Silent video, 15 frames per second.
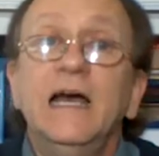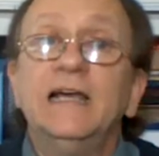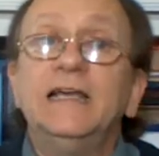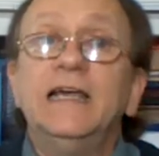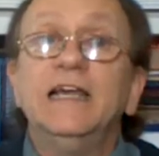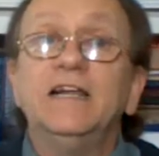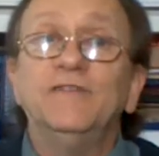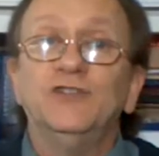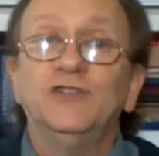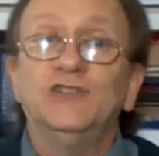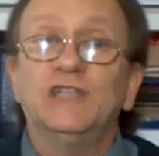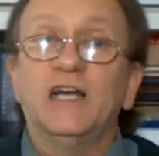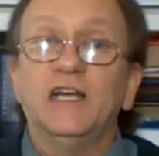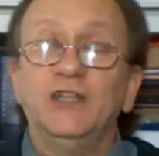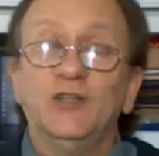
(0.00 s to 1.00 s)
Again, if you
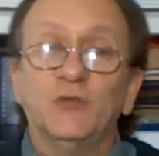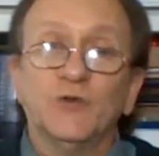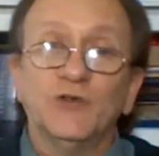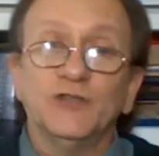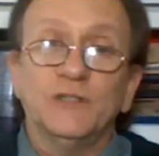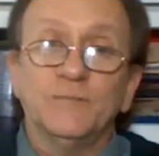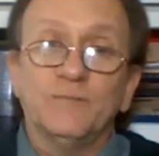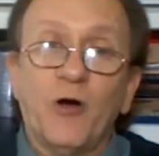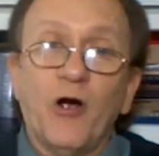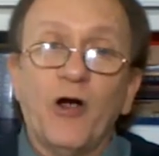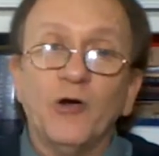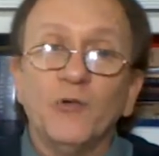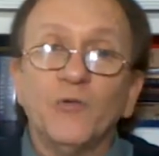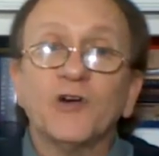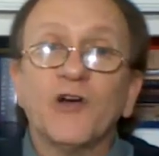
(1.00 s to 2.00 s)
study the word
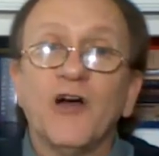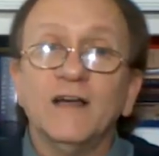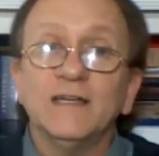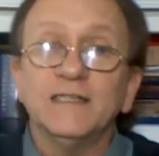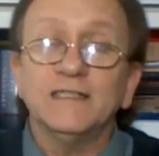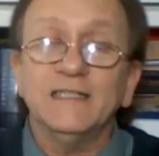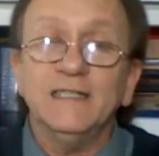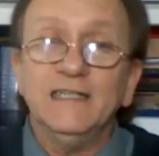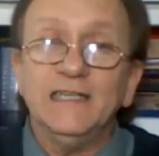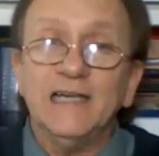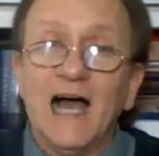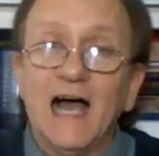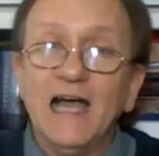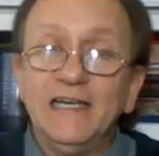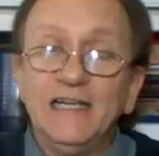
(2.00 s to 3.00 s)
depart, we're going to see
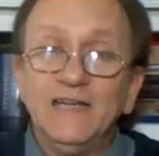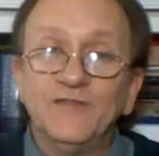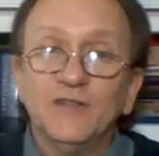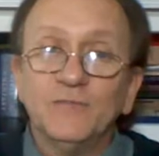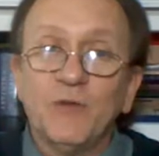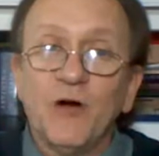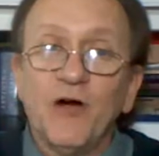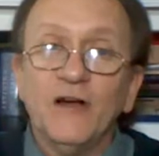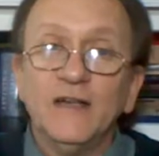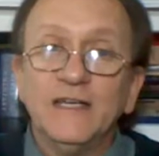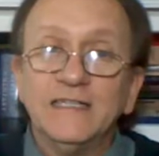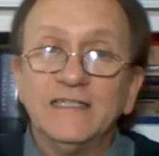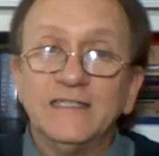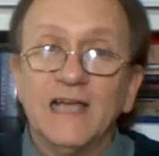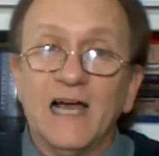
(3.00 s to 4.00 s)
the idea of
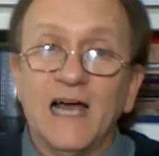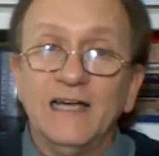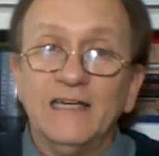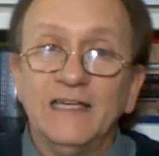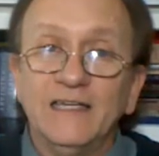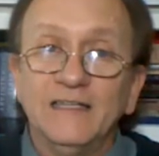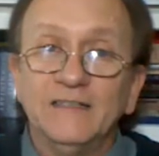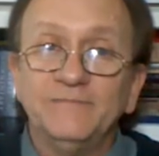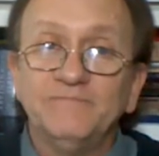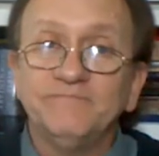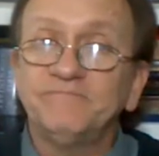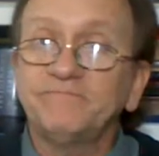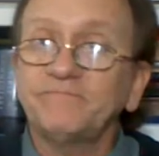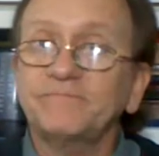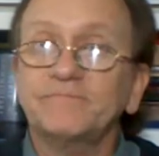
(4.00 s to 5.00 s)
departing is the idea,
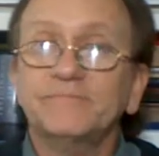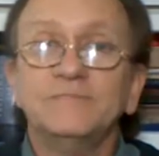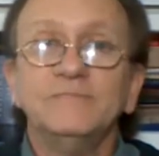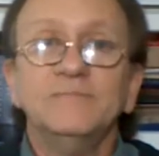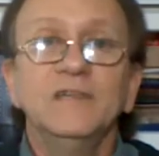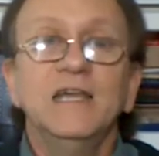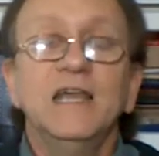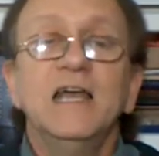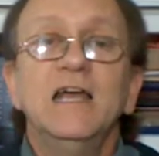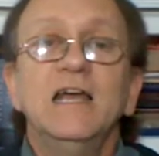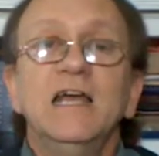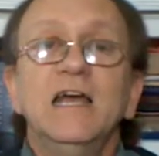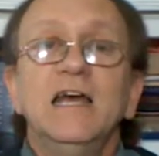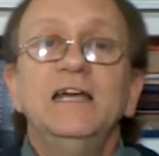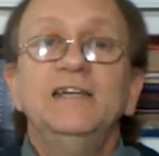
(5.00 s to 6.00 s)

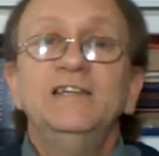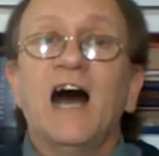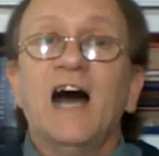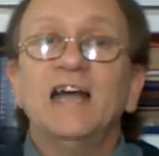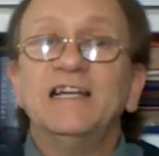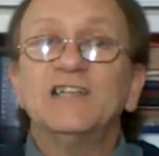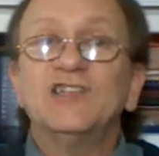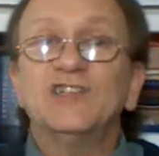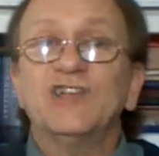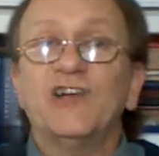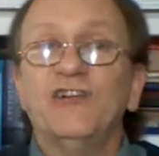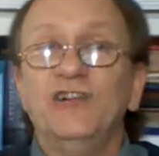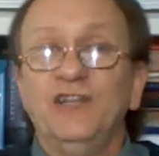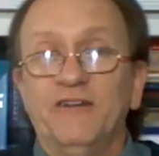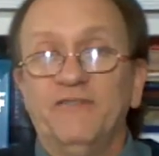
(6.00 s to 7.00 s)
not
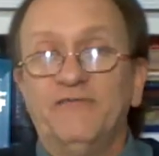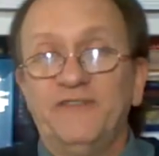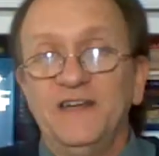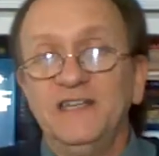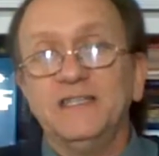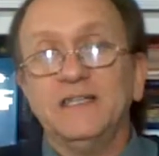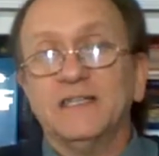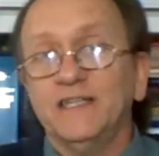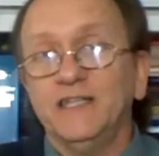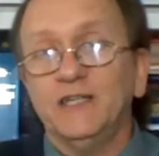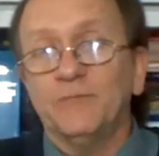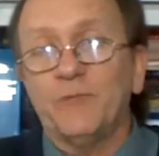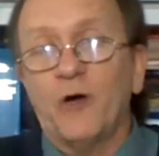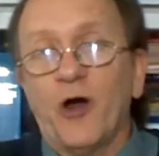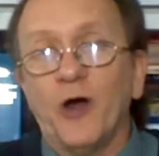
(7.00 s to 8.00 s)
necessarily to physically
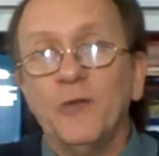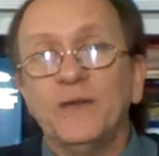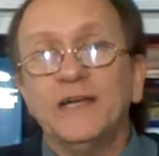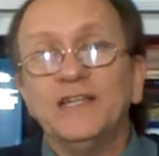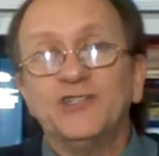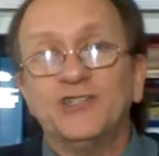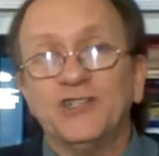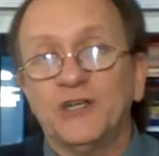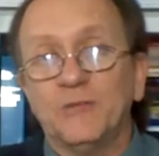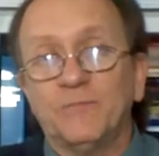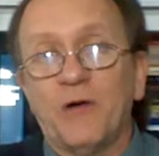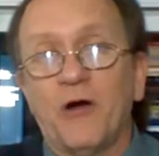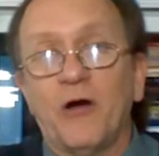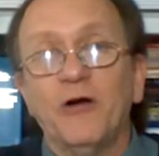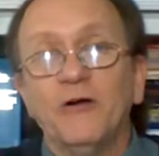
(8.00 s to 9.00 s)
depart, but it's to
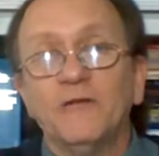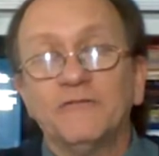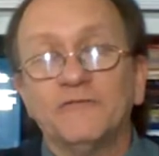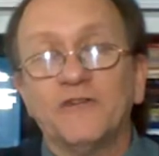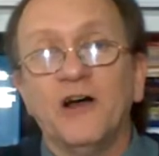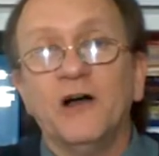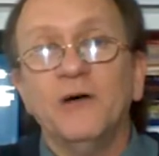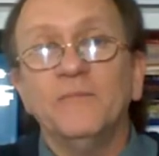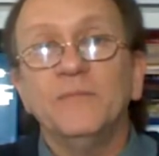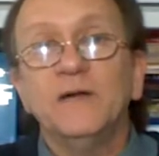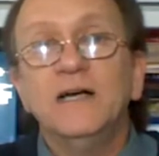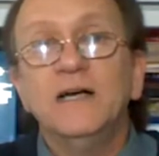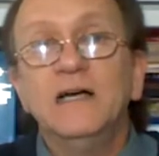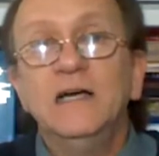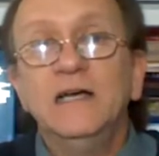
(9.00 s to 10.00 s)
depart
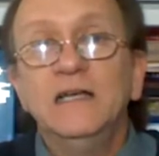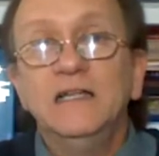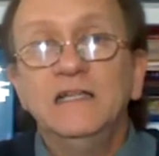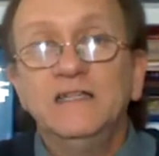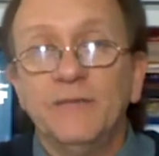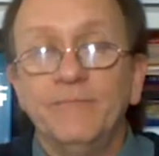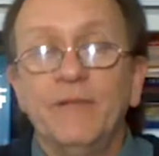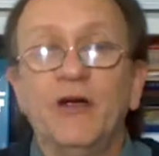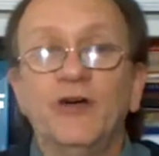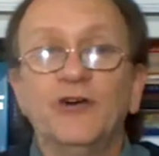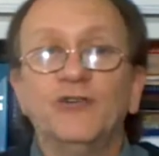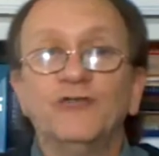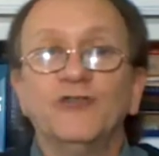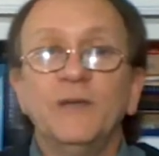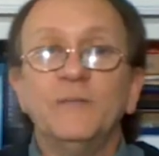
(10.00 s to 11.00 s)
from the
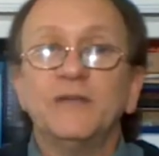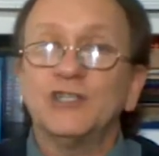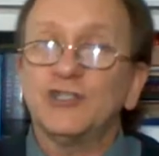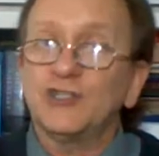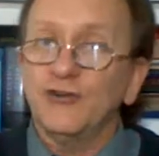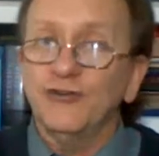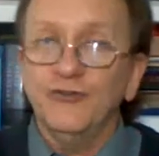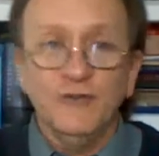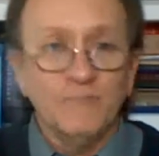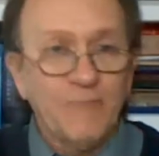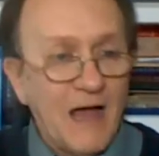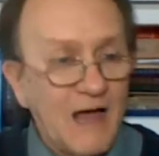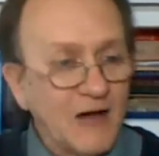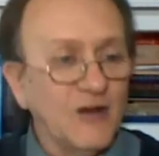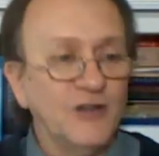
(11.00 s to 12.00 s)
marital agreement, to turn your
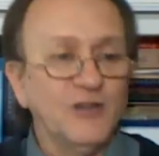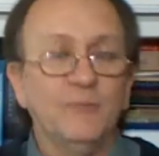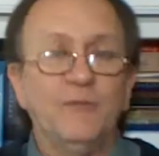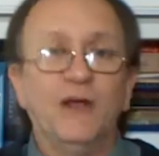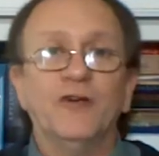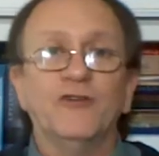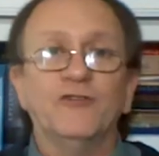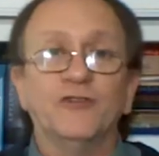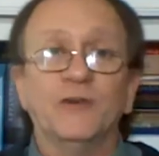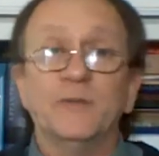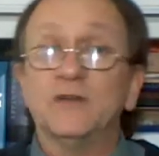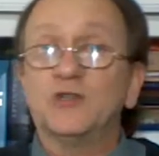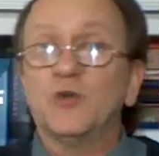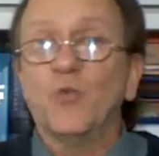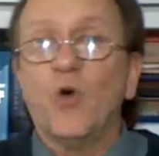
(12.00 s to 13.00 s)
back on the marital
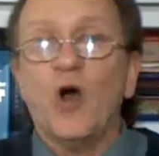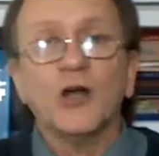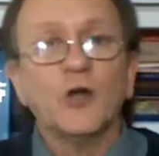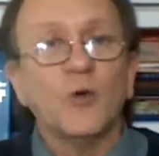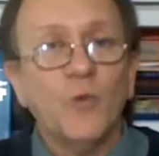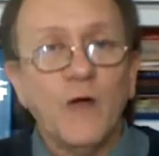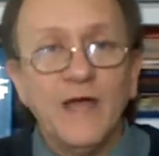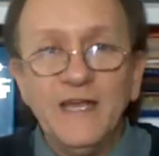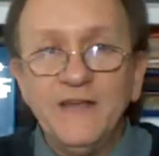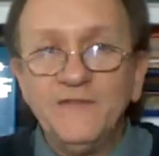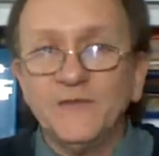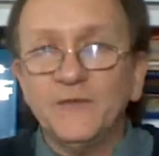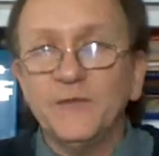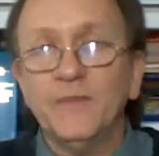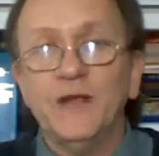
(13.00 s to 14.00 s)
agreement, to walk away
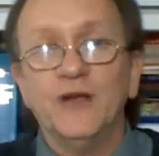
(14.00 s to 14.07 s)
from the